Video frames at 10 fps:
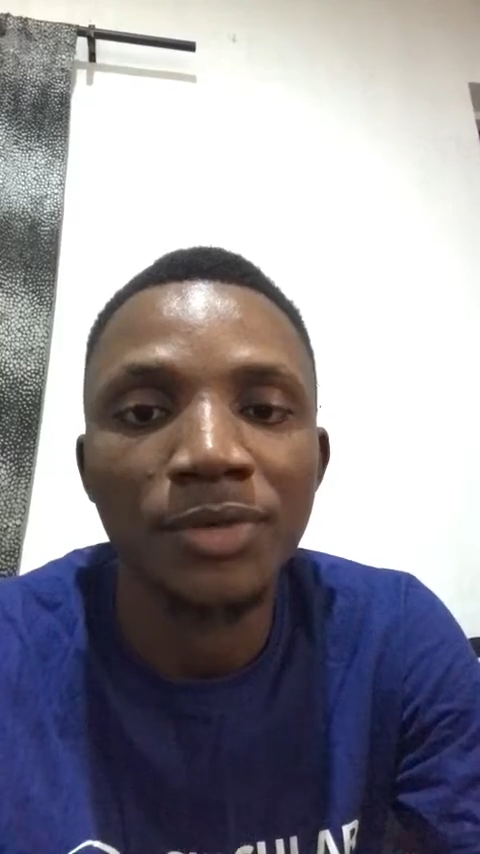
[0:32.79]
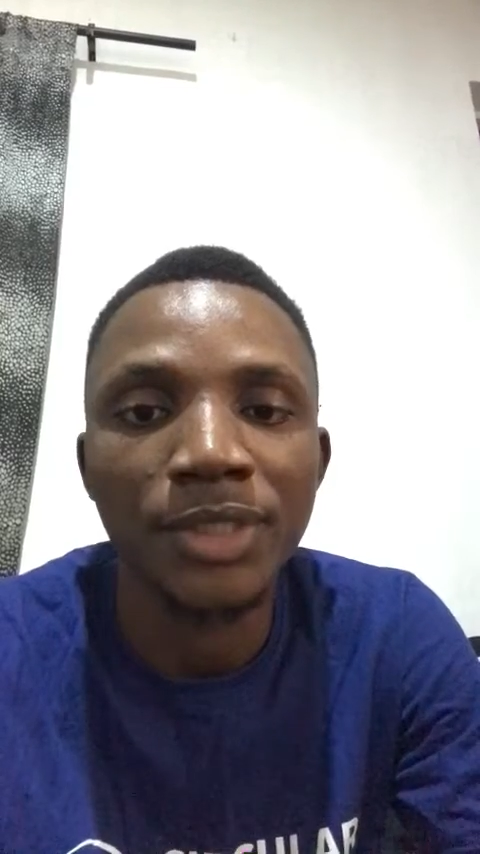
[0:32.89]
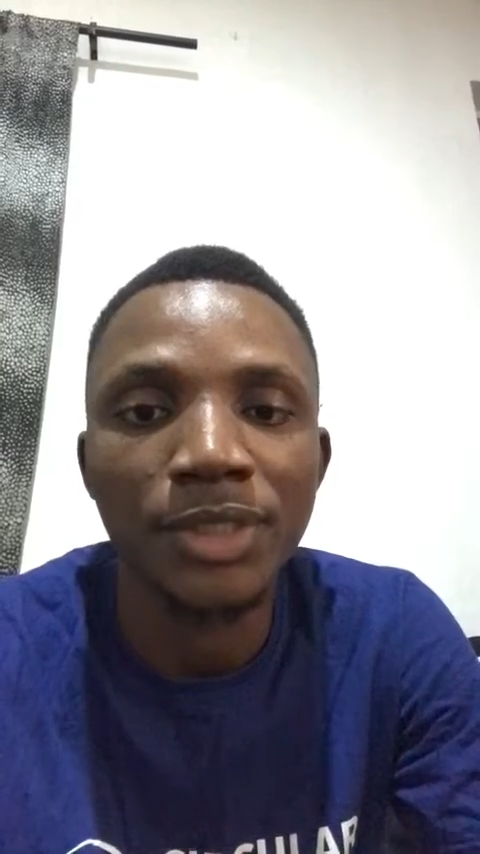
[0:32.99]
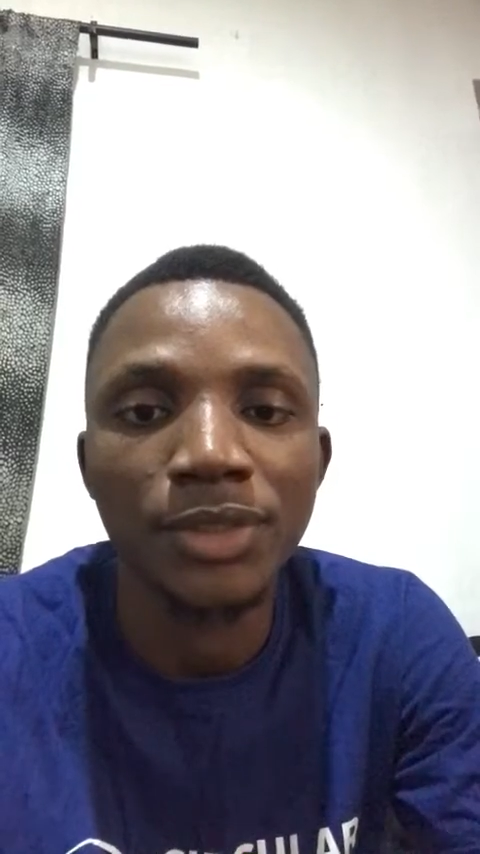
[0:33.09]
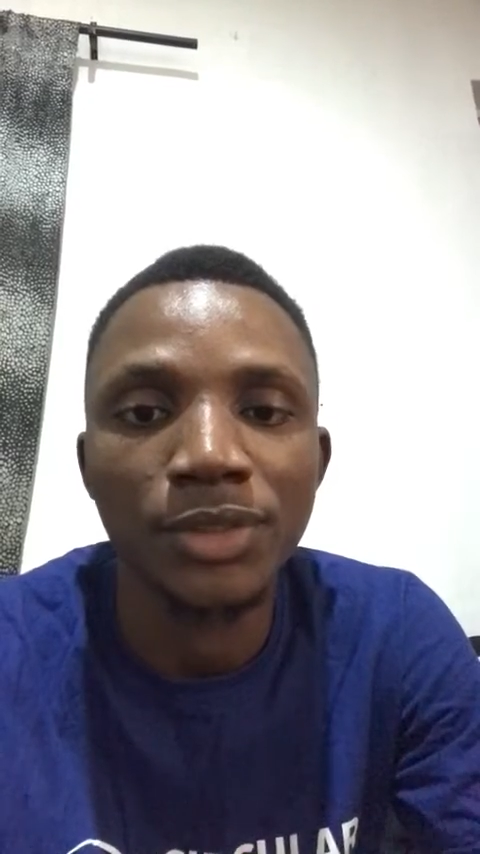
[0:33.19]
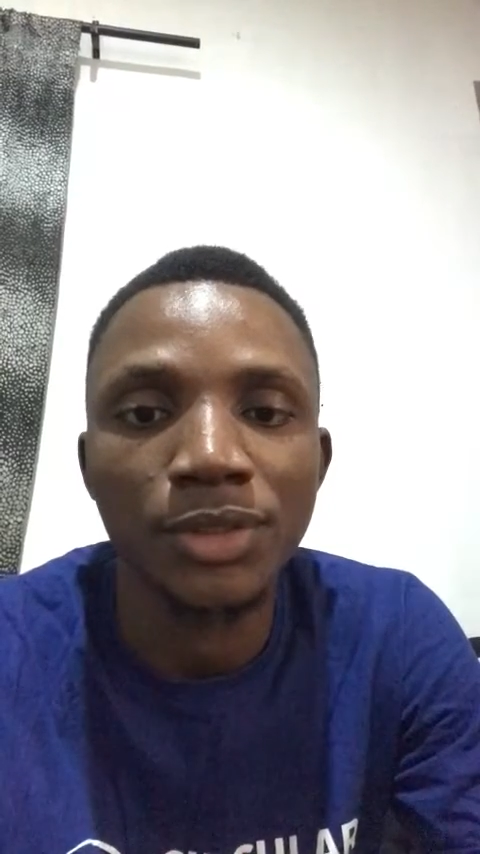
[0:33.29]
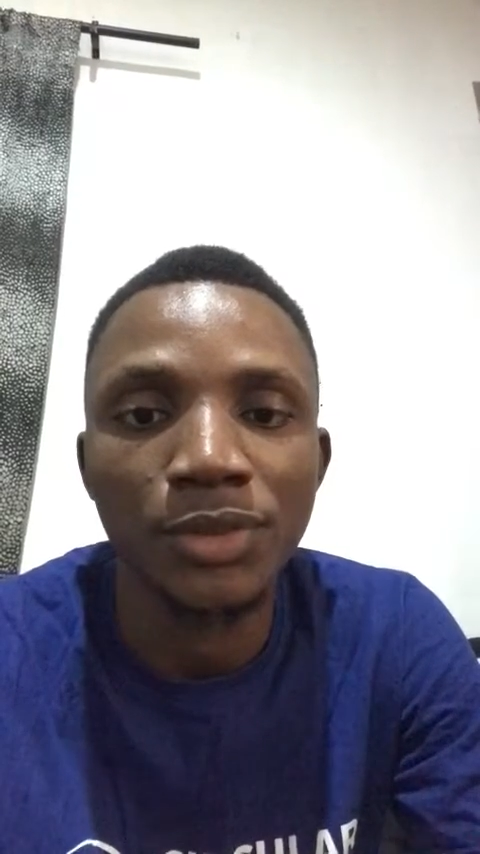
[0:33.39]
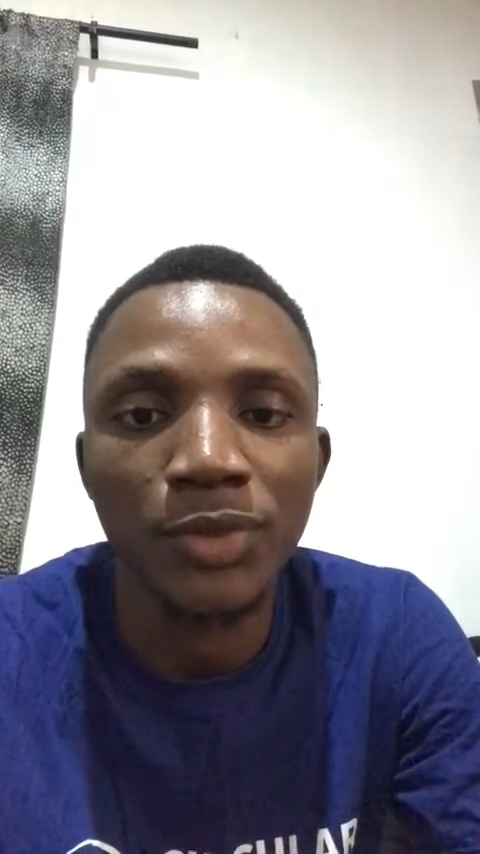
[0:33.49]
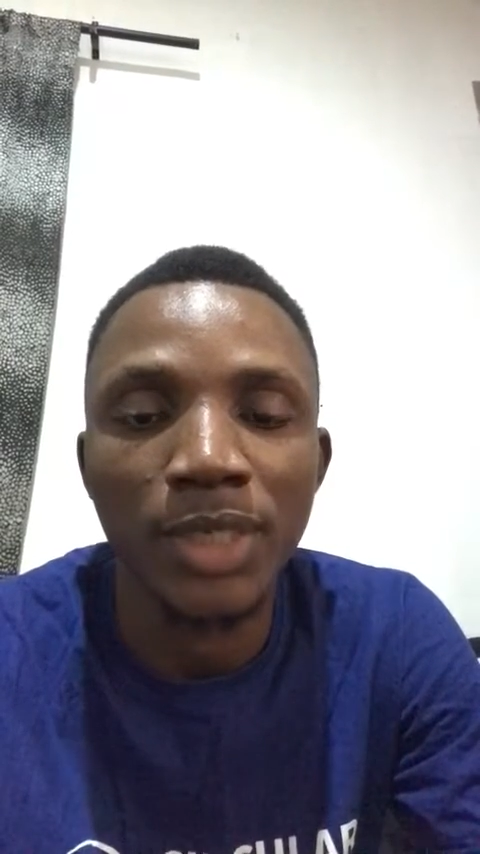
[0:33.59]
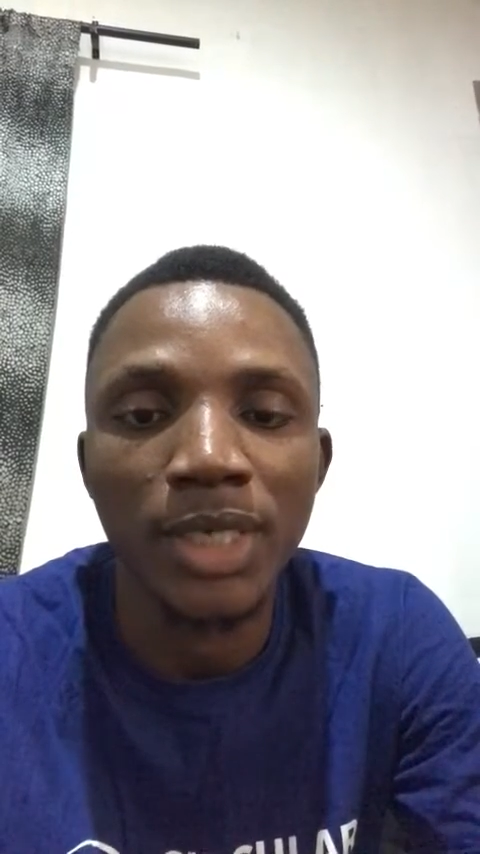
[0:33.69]
residues
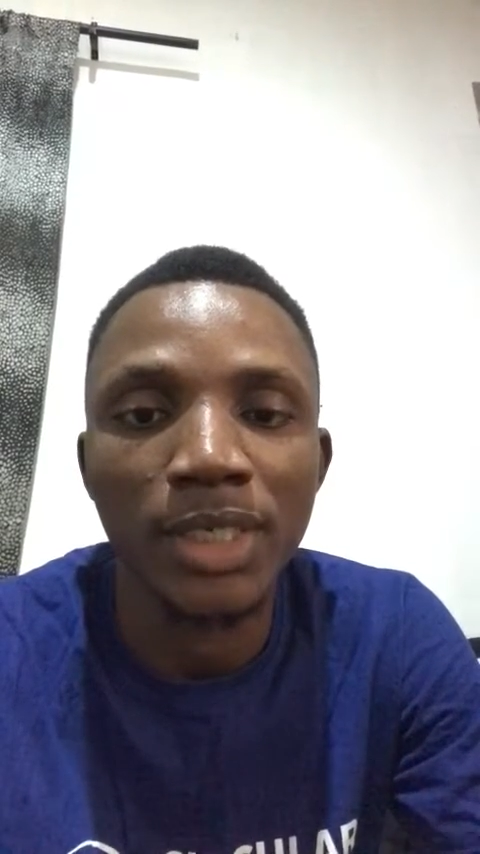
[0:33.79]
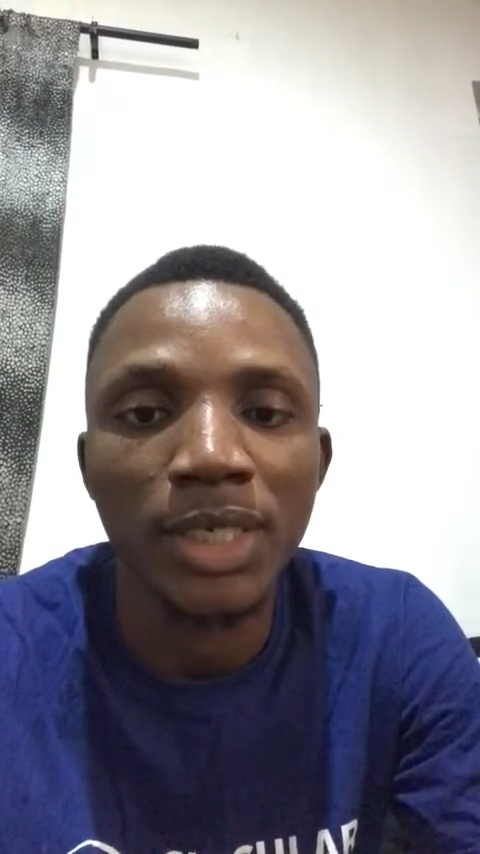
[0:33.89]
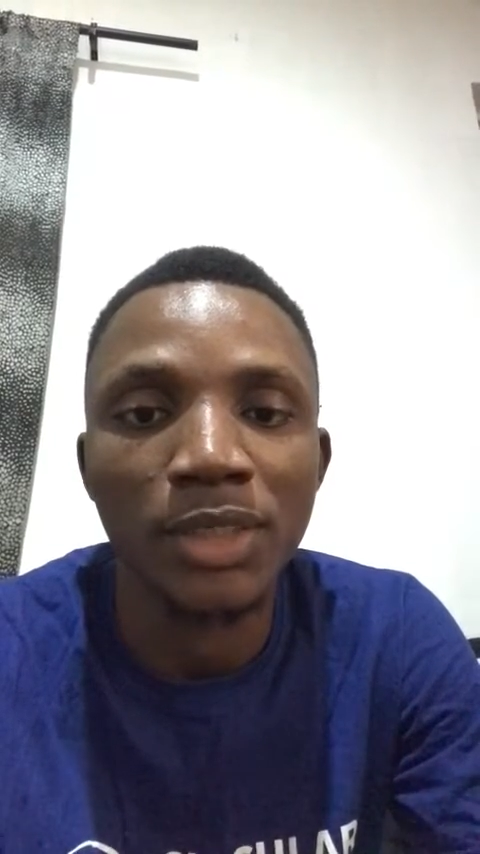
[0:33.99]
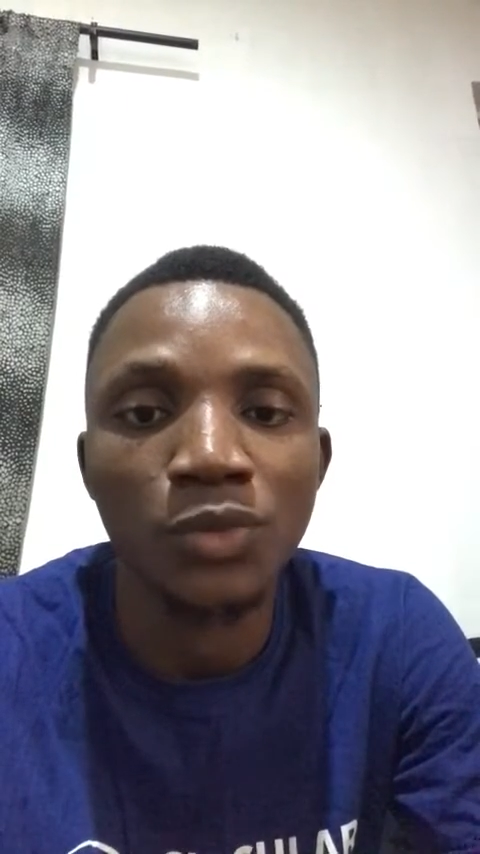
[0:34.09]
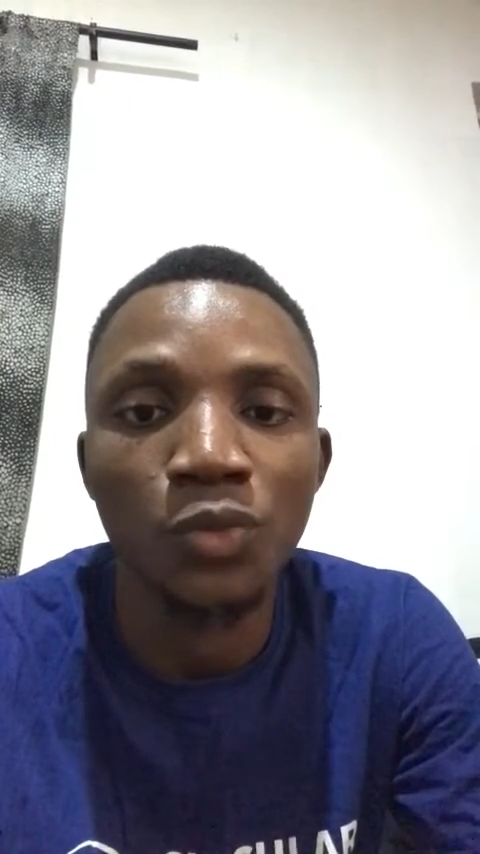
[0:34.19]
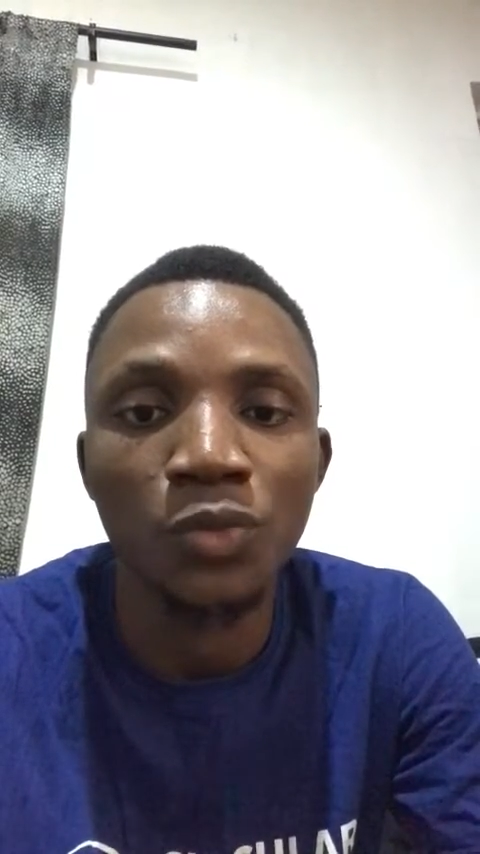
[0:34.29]
regarded as